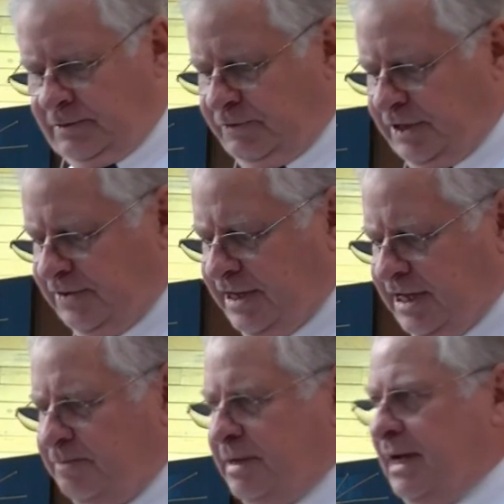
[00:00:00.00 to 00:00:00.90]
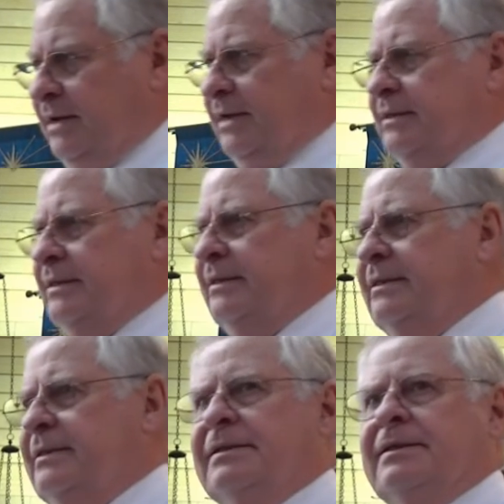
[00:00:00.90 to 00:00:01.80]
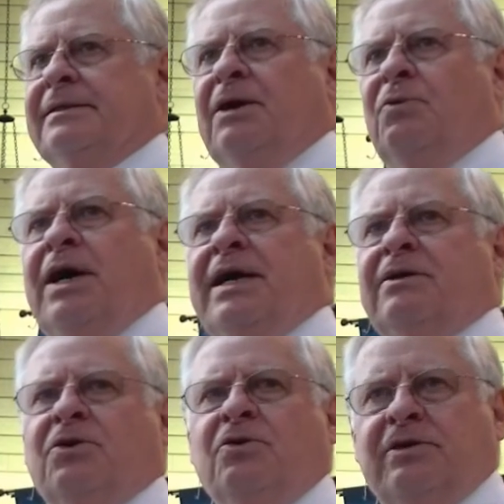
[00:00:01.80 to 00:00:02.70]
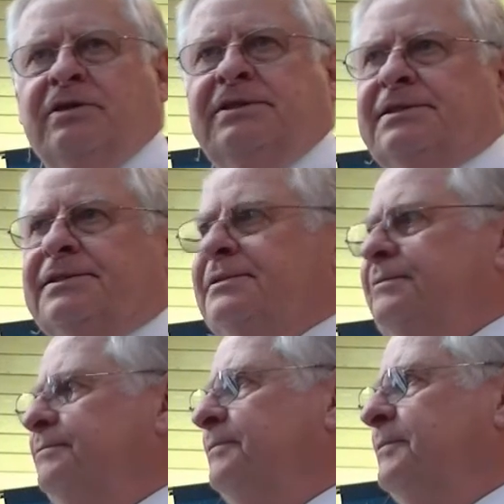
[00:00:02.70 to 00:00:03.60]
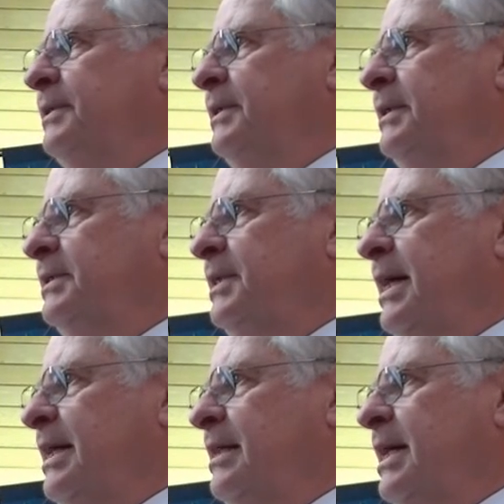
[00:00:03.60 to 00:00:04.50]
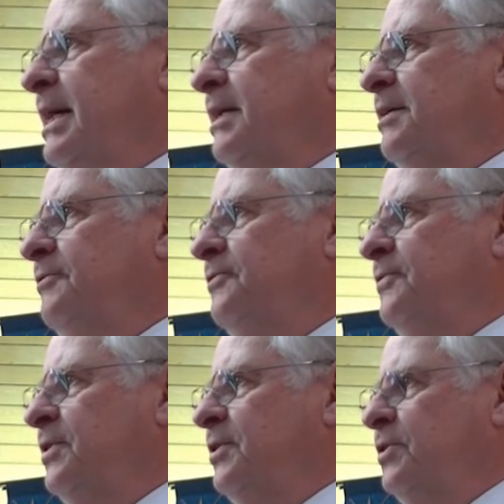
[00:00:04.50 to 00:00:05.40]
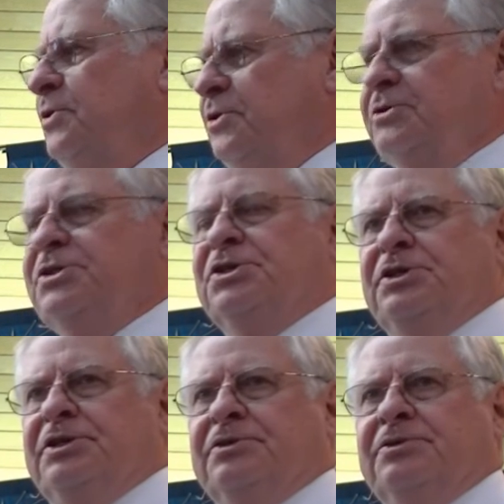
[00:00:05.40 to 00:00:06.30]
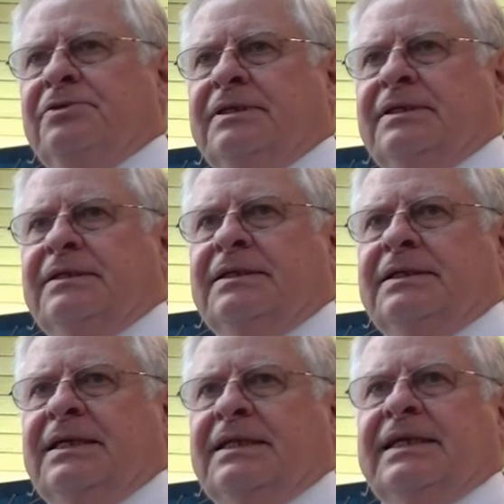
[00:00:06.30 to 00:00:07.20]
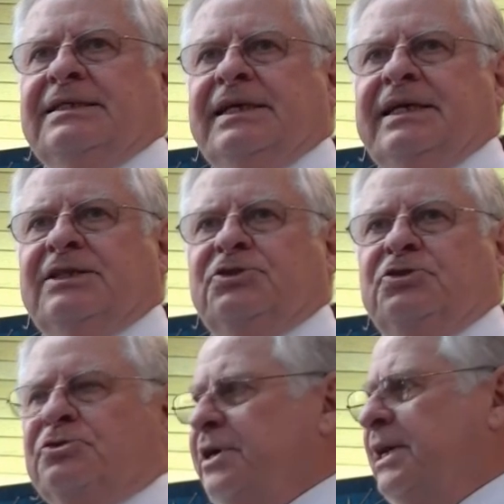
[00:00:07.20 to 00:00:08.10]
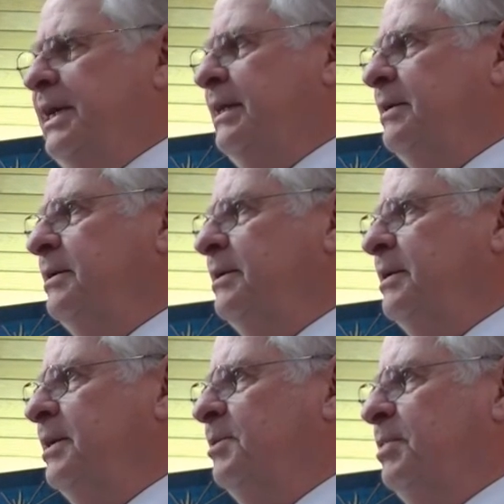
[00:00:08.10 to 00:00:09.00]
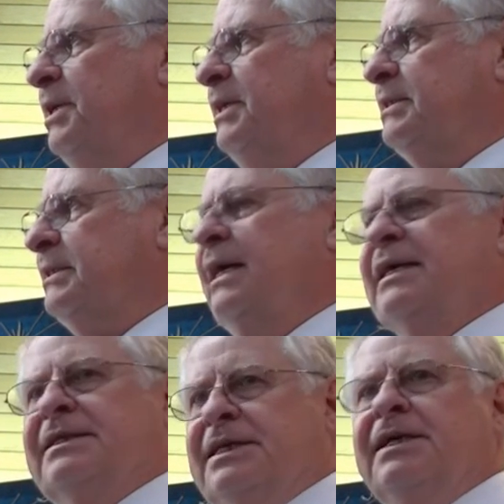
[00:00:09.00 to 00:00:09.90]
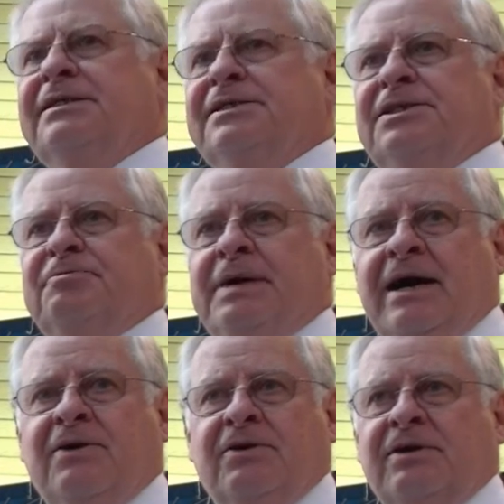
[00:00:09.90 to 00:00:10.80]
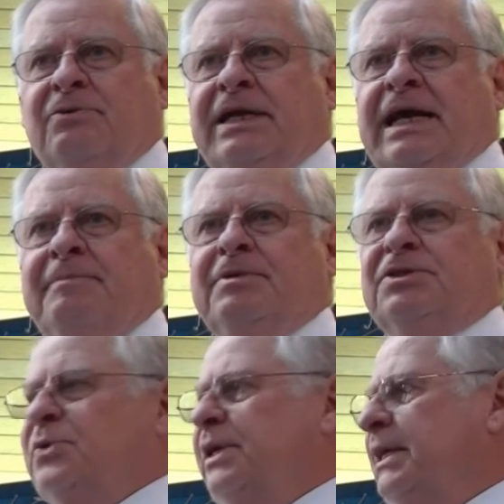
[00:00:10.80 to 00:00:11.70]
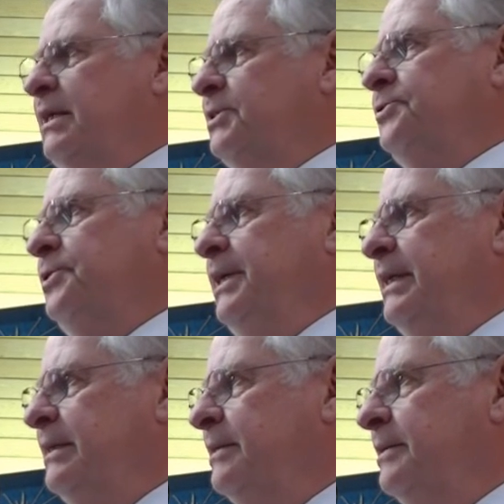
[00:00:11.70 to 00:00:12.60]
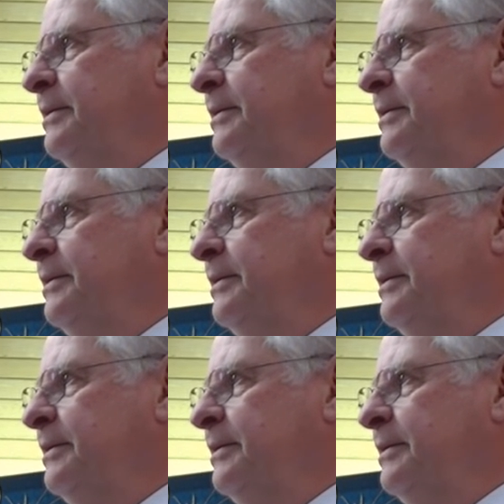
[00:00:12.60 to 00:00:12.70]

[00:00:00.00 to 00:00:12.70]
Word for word: When you think about it, a wild horse is not a lot of use to you unless it gets trained, but it's got tons of power. What happens when it gets trained?